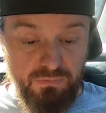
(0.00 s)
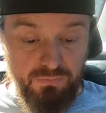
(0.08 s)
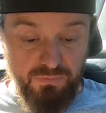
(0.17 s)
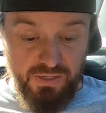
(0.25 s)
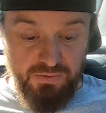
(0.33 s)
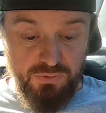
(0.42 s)

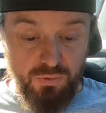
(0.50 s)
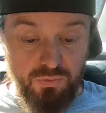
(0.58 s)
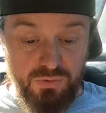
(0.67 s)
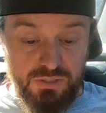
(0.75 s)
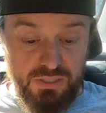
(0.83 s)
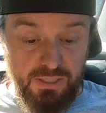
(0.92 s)
5
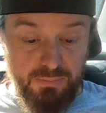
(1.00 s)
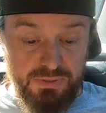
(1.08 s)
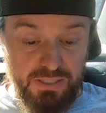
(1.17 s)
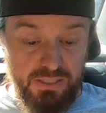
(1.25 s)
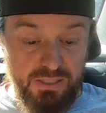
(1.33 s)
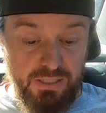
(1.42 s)
total stops,
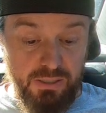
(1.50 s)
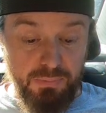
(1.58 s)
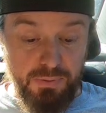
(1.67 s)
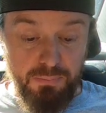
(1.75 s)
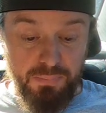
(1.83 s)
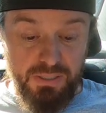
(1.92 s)
ending up
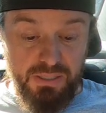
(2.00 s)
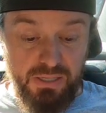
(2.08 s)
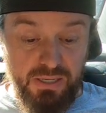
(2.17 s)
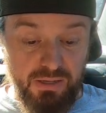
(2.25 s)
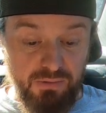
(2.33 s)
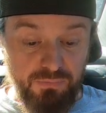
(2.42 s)
at
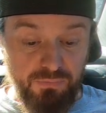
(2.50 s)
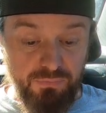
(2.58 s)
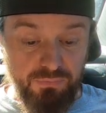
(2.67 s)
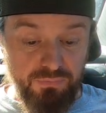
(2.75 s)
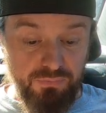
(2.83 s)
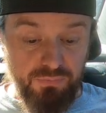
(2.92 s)

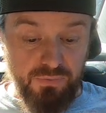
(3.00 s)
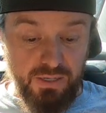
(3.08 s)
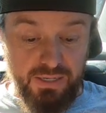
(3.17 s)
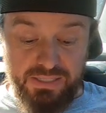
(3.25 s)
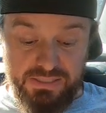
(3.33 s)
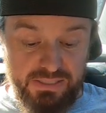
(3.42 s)

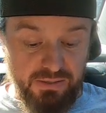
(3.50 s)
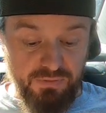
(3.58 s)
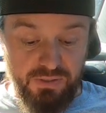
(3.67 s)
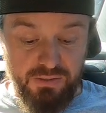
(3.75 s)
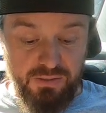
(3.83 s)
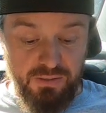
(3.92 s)

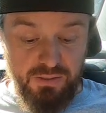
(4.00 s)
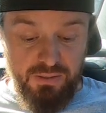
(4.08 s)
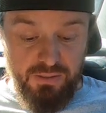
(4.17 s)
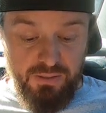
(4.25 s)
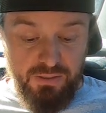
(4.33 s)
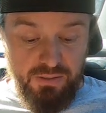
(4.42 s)
BFI7.
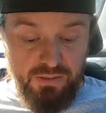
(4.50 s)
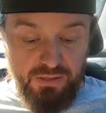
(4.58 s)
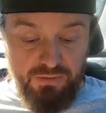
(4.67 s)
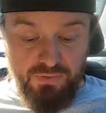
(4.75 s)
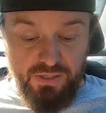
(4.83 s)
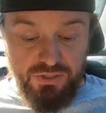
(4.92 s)

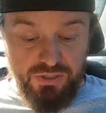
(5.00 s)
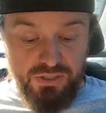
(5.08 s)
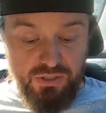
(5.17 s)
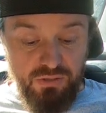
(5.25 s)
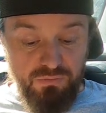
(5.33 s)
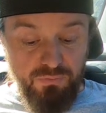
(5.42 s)
They've got you
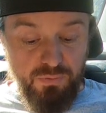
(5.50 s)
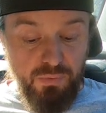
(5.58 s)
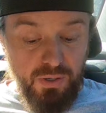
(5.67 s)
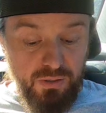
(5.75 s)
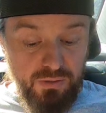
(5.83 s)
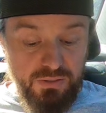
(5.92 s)
starting from
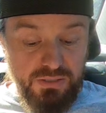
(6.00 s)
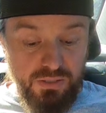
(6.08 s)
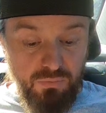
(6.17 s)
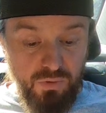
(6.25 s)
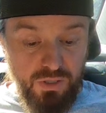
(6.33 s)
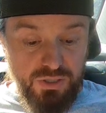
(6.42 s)

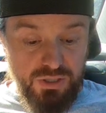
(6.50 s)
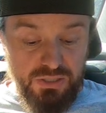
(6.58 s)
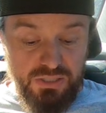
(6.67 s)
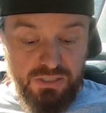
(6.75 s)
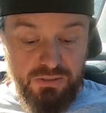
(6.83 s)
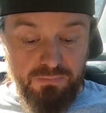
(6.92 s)
Arlington,
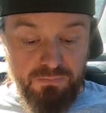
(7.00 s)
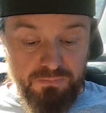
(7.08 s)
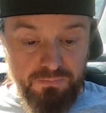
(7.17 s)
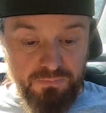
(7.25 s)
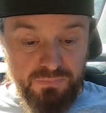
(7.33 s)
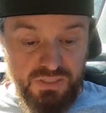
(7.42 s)
Washington.
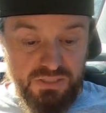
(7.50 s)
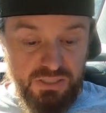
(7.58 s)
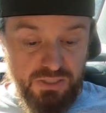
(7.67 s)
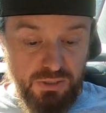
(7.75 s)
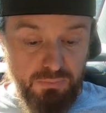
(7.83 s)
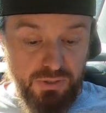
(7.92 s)
It's
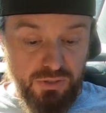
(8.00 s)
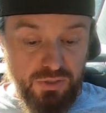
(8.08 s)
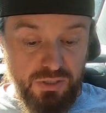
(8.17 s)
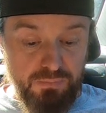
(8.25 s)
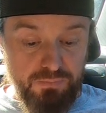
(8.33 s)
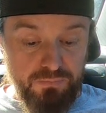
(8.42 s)
actually a big
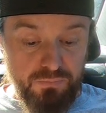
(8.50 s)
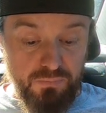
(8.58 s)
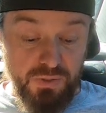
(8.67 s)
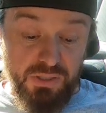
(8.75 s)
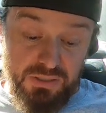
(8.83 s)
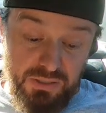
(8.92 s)
trip,
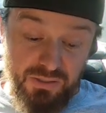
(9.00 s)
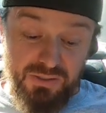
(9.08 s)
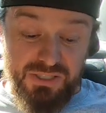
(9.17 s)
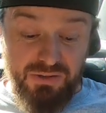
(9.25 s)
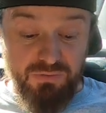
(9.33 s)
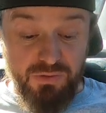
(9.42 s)
but
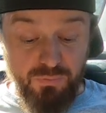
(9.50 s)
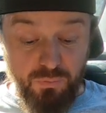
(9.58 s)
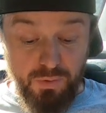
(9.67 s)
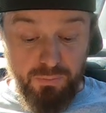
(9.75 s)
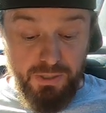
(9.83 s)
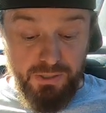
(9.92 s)

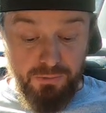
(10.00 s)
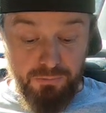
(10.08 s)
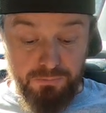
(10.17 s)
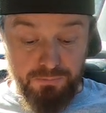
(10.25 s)
$1.74 a mile.